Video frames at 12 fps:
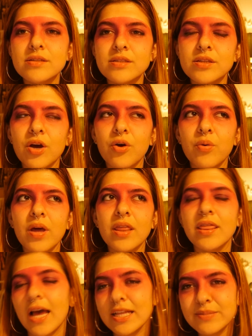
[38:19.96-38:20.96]
So
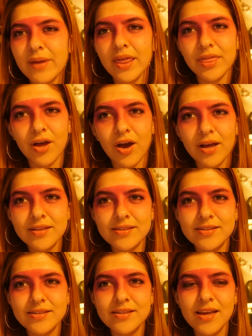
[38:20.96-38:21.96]
that's my
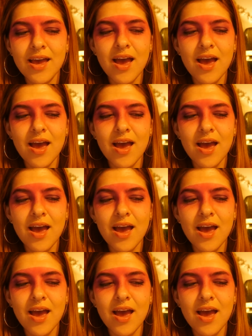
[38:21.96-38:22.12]
thoughts.